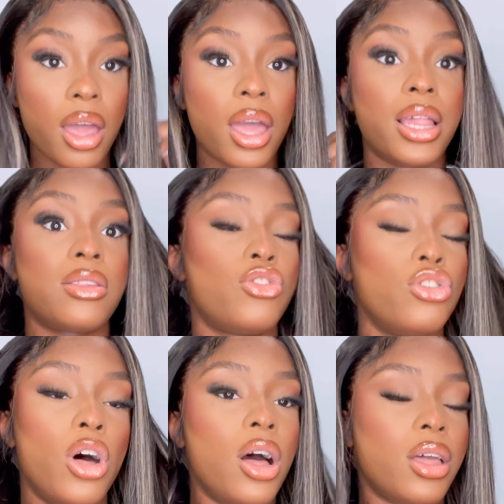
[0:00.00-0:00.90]
it's
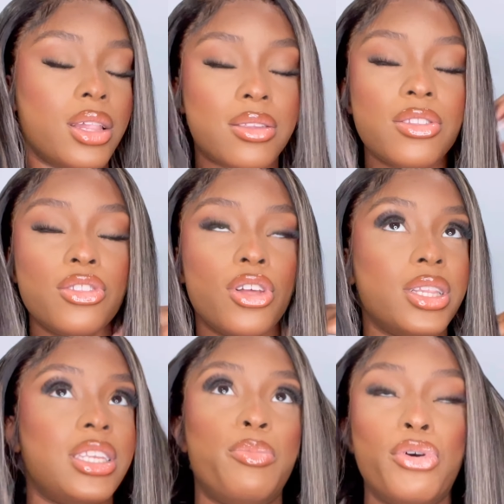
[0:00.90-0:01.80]
not
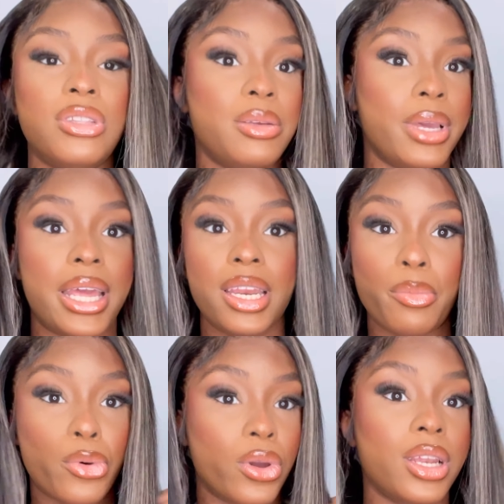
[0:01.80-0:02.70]
disappointing me at any
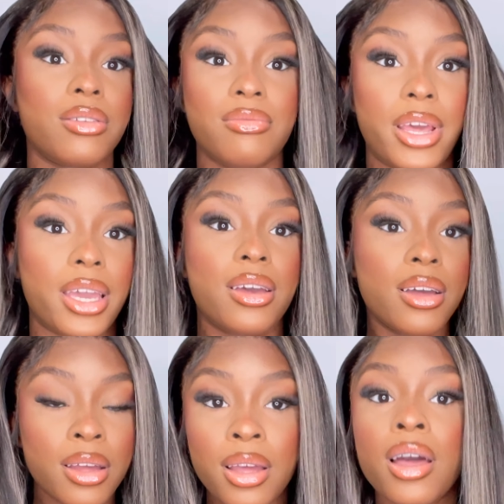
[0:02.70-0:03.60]
point. Like
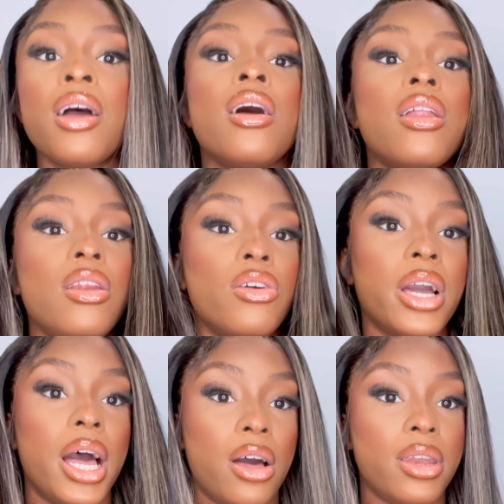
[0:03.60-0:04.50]
look at
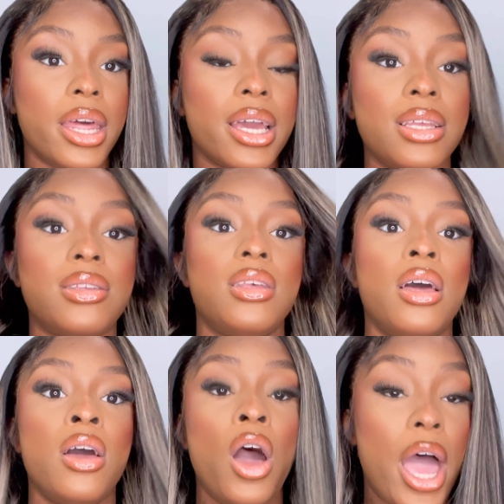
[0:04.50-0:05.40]
how nice.
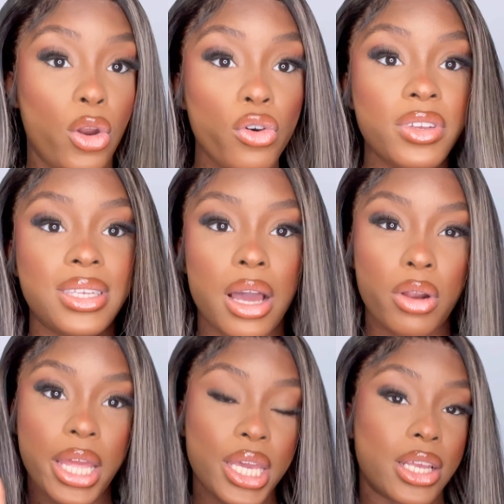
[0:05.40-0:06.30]
And obviously I will
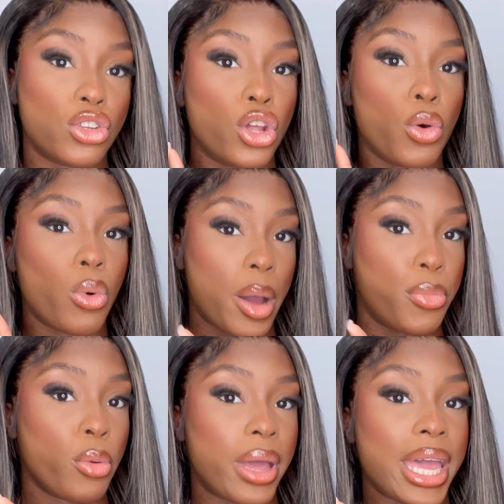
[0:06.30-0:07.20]
let you guys know what I put
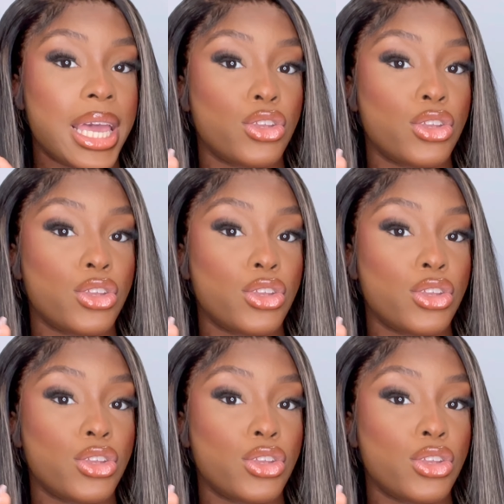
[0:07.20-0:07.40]
in my hair.